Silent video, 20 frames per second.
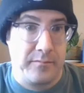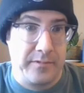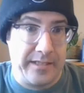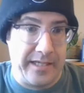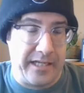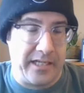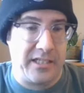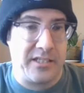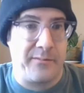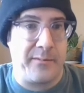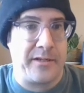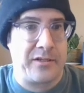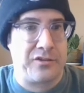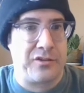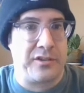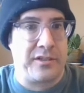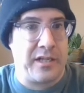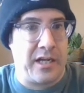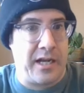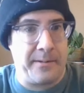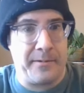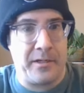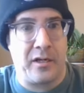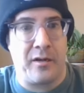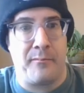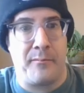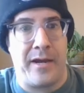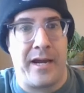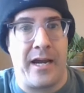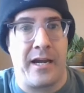getting some extra time to
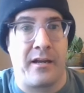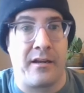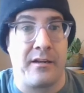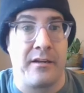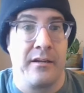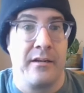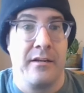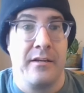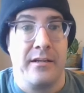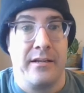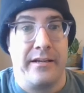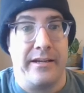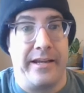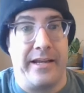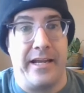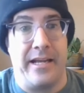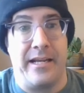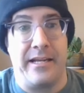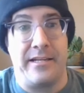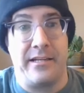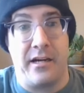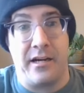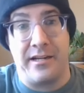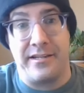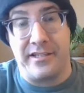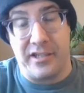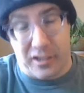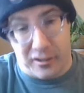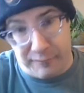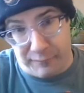come back. And
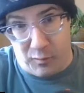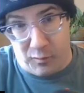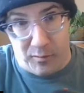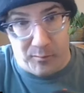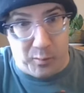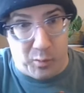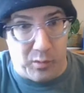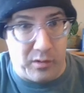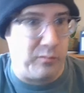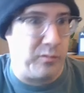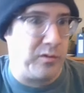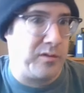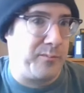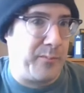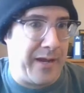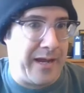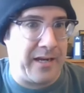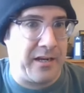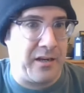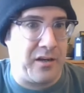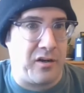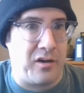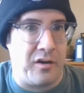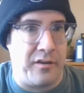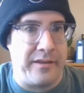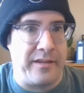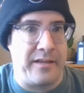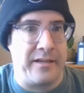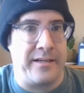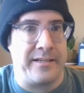Derek Forbort was back
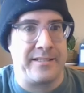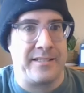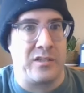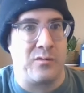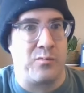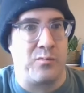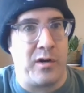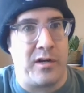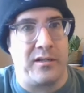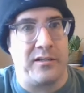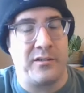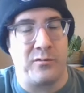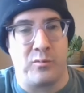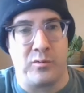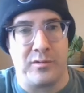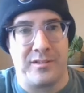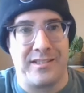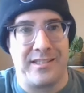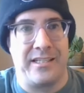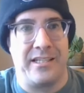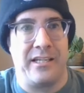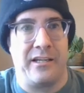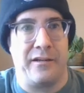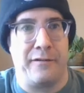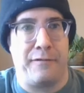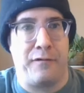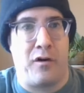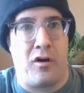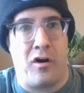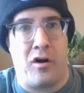on the ice as well. So we'll see
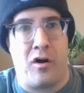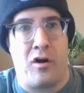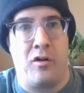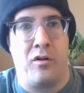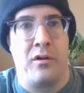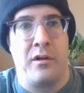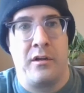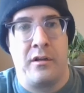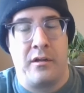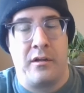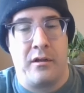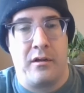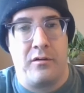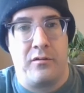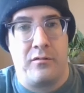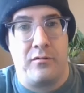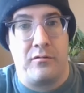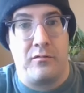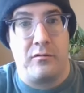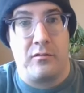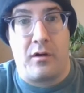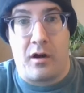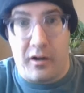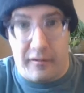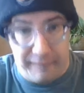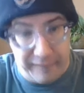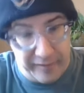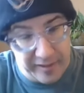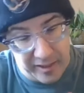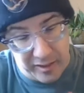if all
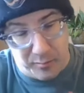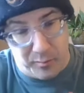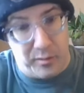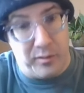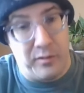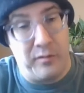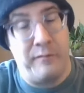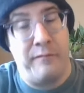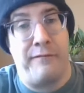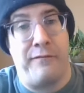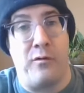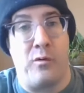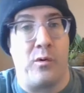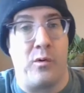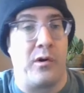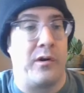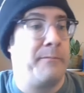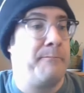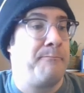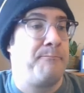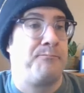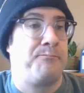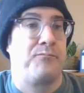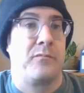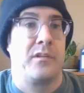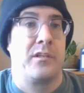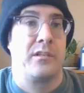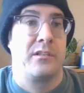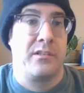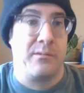are available for
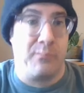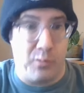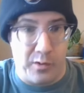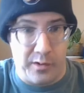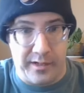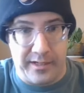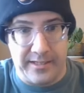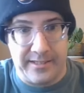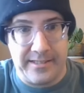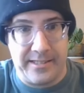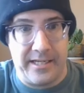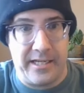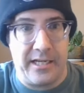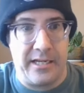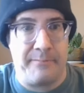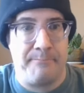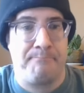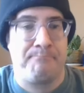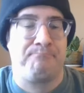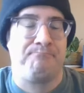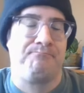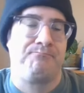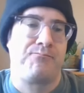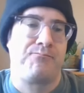tomorrow night's game.